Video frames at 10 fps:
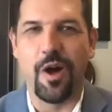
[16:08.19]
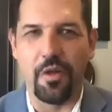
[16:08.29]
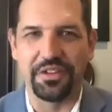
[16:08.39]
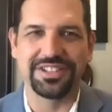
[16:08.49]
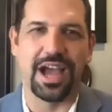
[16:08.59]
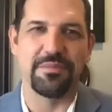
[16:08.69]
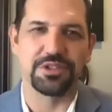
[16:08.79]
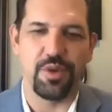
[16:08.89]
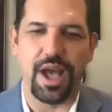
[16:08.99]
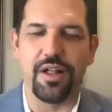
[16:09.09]
the time as
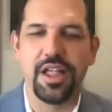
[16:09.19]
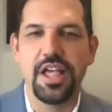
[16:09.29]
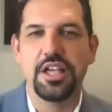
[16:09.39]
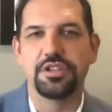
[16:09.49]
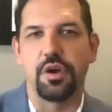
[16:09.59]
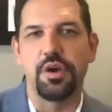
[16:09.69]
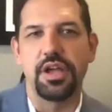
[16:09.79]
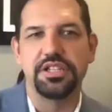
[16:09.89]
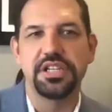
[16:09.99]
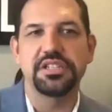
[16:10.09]
well. So
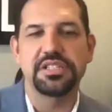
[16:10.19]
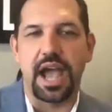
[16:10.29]
Jesus is